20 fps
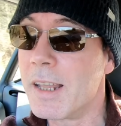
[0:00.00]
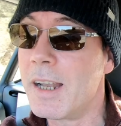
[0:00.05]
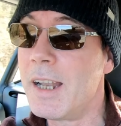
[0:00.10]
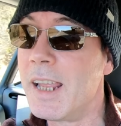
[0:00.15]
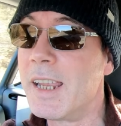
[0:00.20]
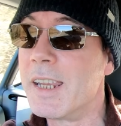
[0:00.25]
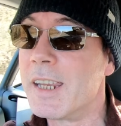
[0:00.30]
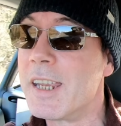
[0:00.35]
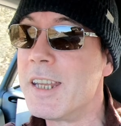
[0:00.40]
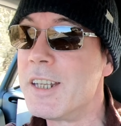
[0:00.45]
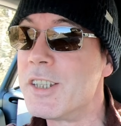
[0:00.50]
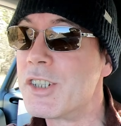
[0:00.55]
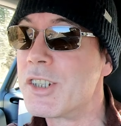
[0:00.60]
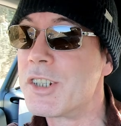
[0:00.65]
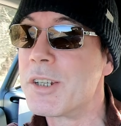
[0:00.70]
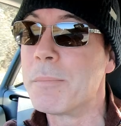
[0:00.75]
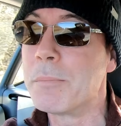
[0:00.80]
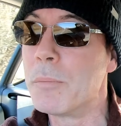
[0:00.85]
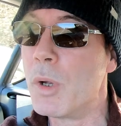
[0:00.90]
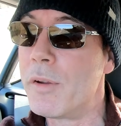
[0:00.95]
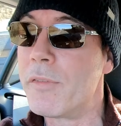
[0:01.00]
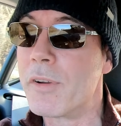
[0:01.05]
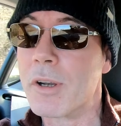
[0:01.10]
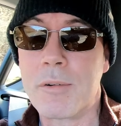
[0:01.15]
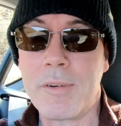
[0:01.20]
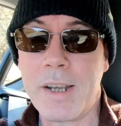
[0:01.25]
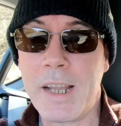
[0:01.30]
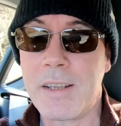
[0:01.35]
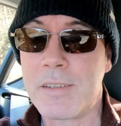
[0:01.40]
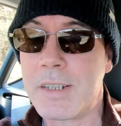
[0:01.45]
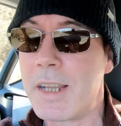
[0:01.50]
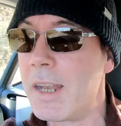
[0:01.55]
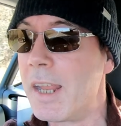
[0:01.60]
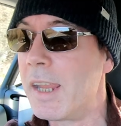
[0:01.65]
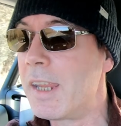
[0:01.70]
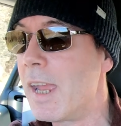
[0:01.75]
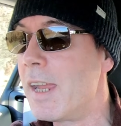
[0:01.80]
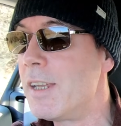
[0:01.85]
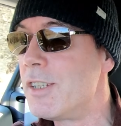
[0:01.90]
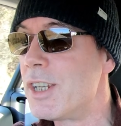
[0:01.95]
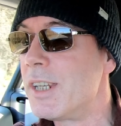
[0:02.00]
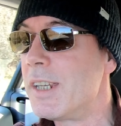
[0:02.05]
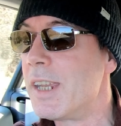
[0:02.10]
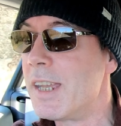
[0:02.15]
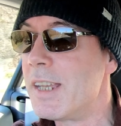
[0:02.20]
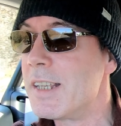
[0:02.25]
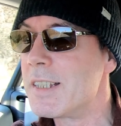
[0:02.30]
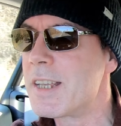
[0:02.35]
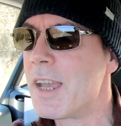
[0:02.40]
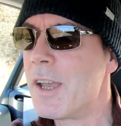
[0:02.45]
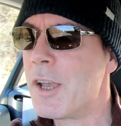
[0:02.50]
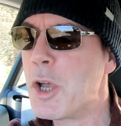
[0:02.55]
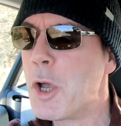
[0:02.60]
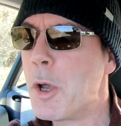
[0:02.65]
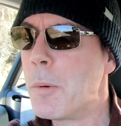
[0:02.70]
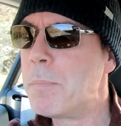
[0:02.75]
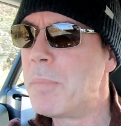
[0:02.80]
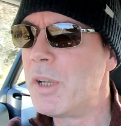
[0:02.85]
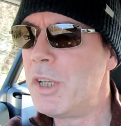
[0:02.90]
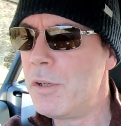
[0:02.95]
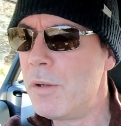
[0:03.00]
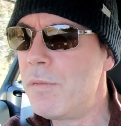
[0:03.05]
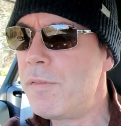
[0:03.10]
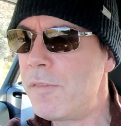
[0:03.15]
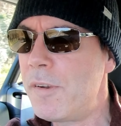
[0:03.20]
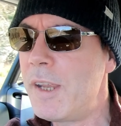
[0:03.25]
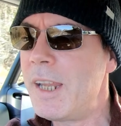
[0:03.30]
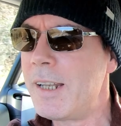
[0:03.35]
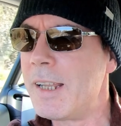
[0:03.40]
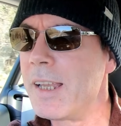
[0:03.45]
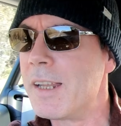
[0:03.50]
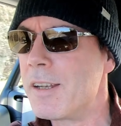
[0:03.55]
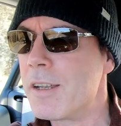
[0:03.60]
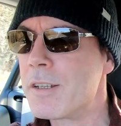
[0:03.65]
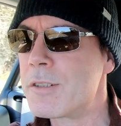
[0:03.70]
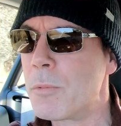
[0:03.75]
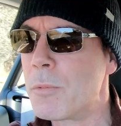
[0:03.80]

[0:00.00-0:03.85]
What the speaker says: linkage moving around and engaging gears, but you feel it as